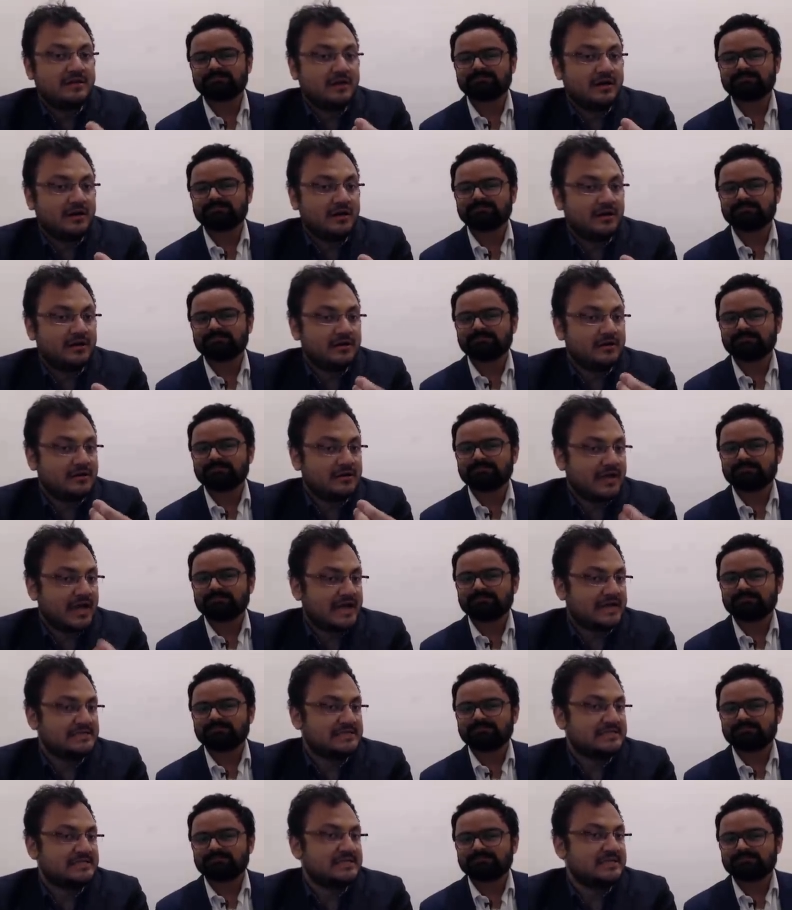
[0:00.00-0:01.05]
Speaker 1: uh,
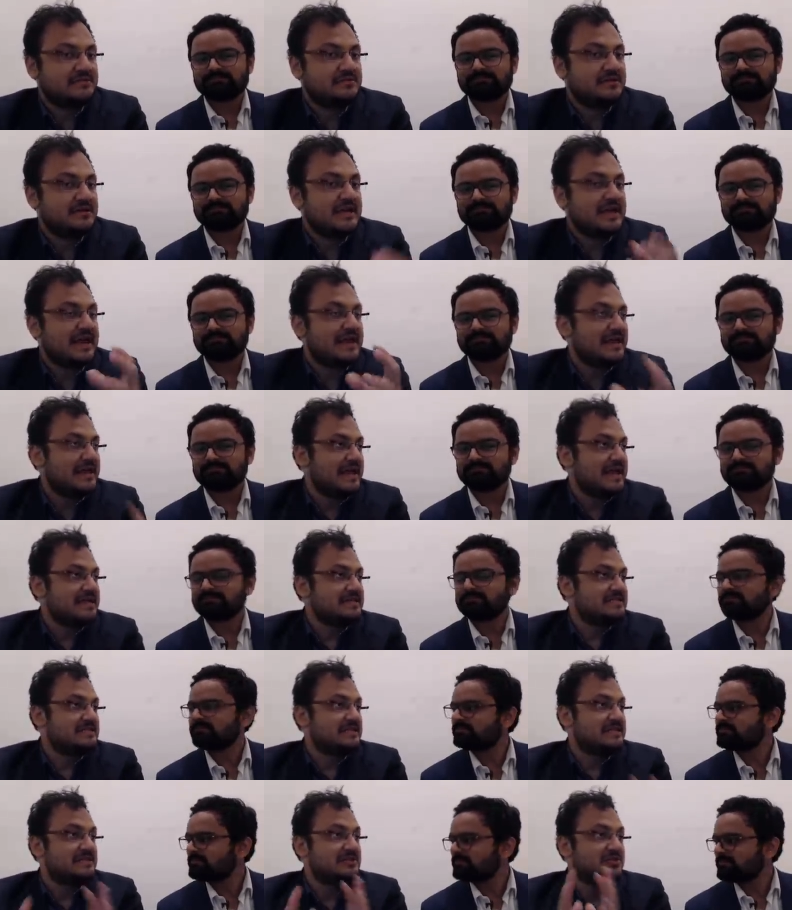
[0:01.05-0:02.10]
knight c3 and
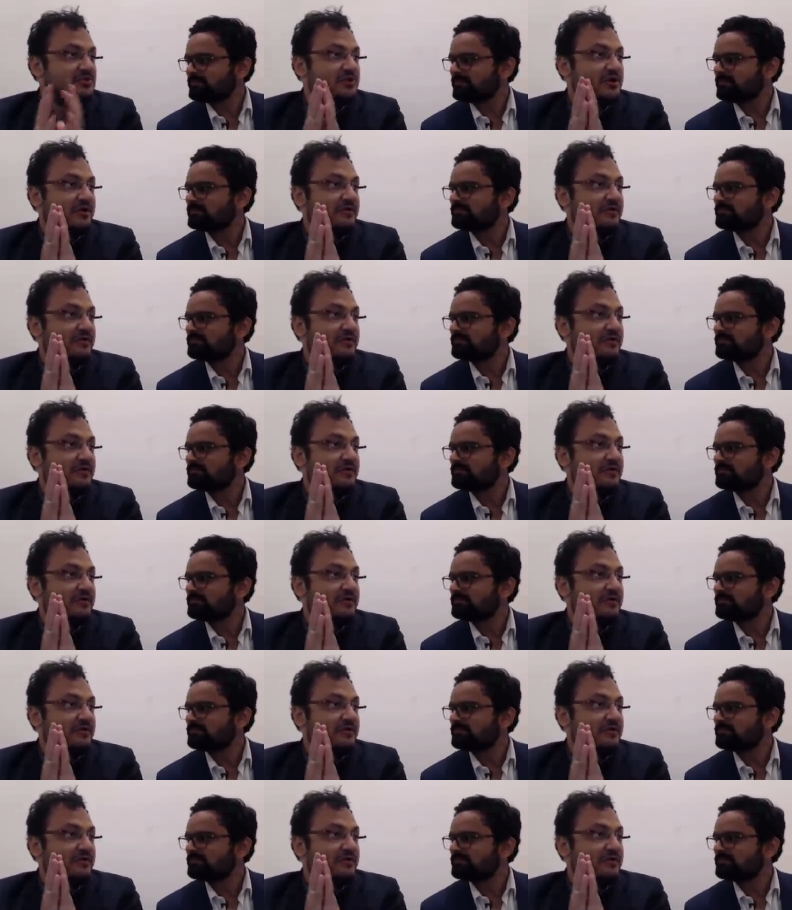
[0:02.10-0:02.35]
a6 you